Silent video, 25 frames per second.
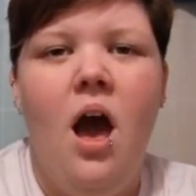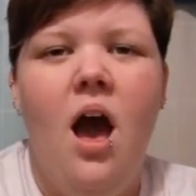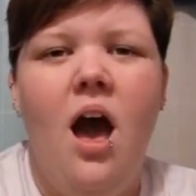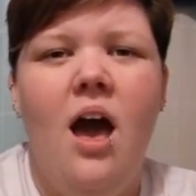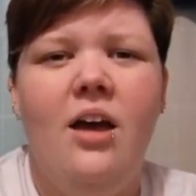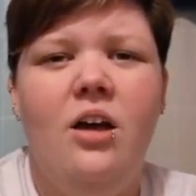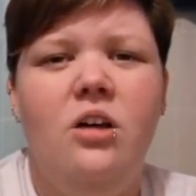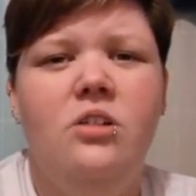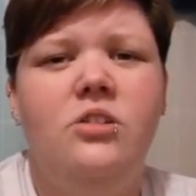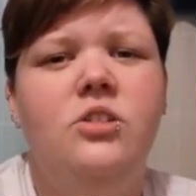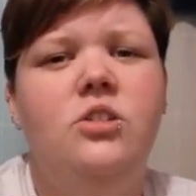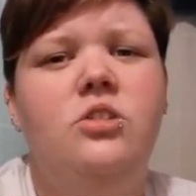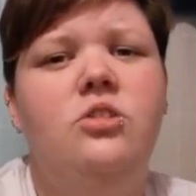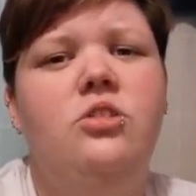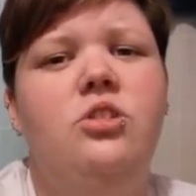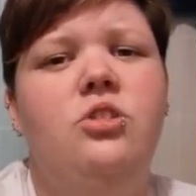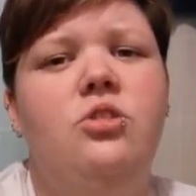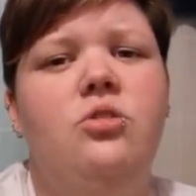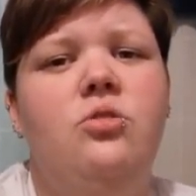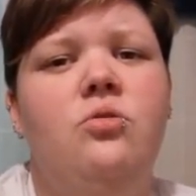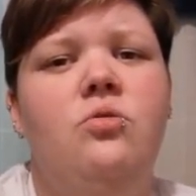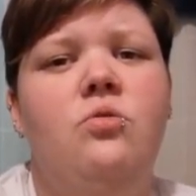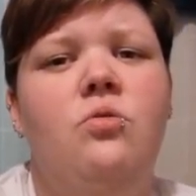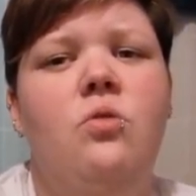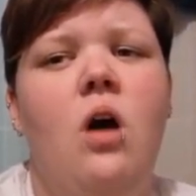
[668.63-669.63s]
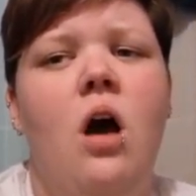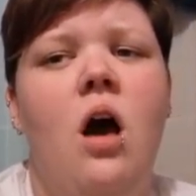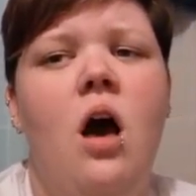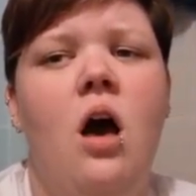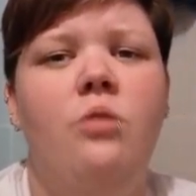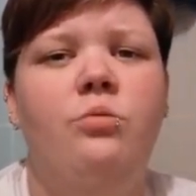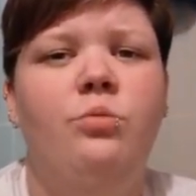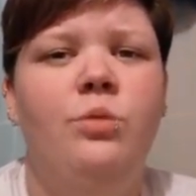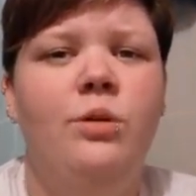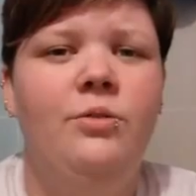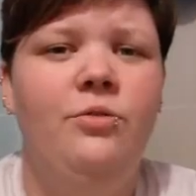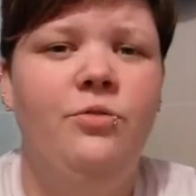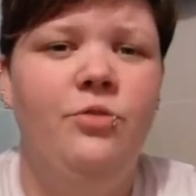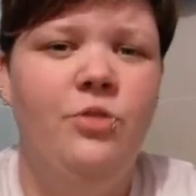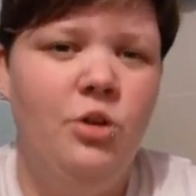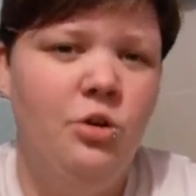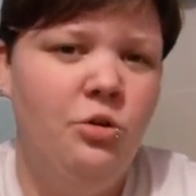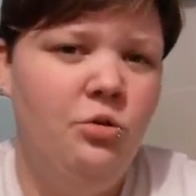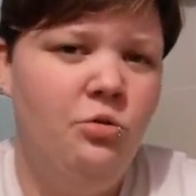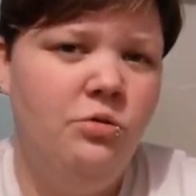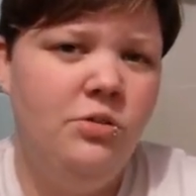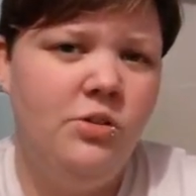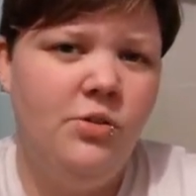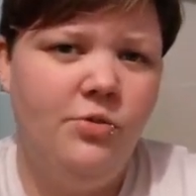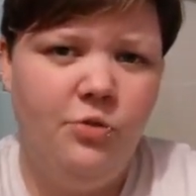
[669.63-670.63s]
I also do uh,
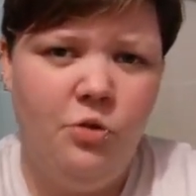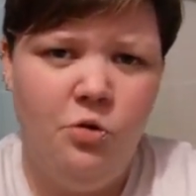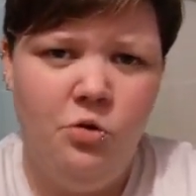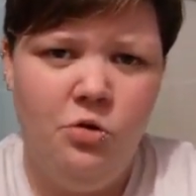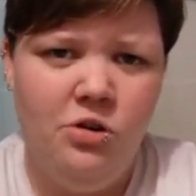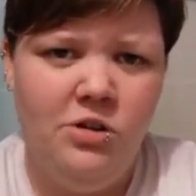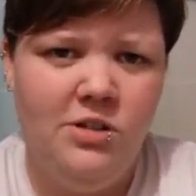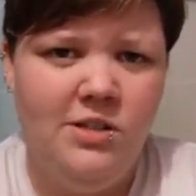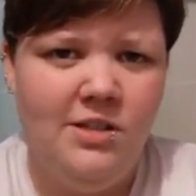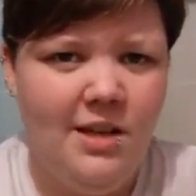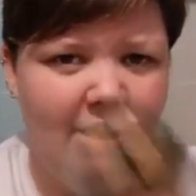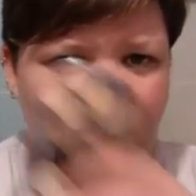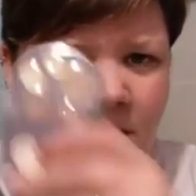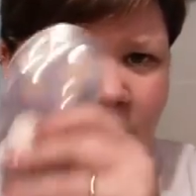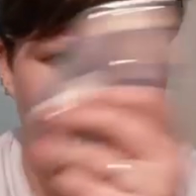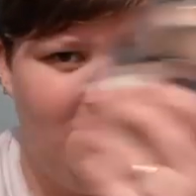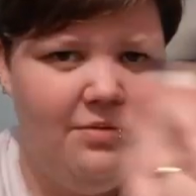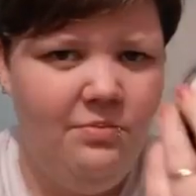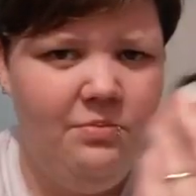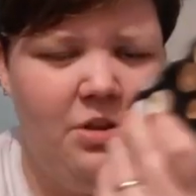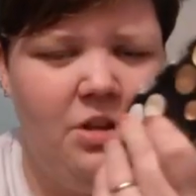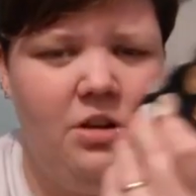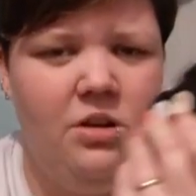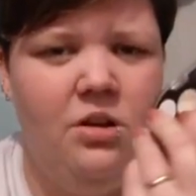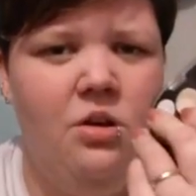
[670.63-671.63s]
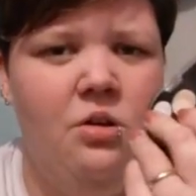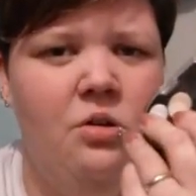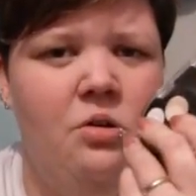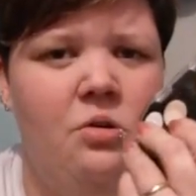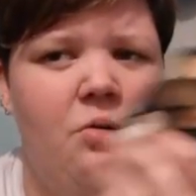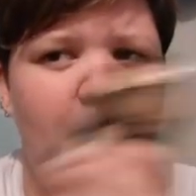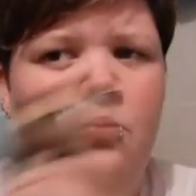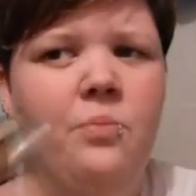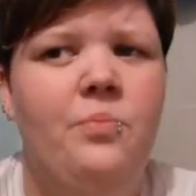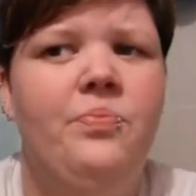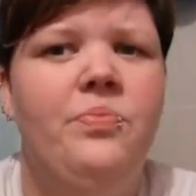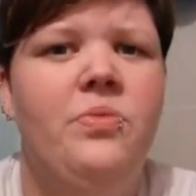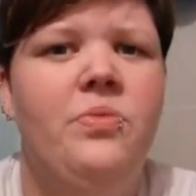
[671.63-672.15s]
reviews, of course, like, you know,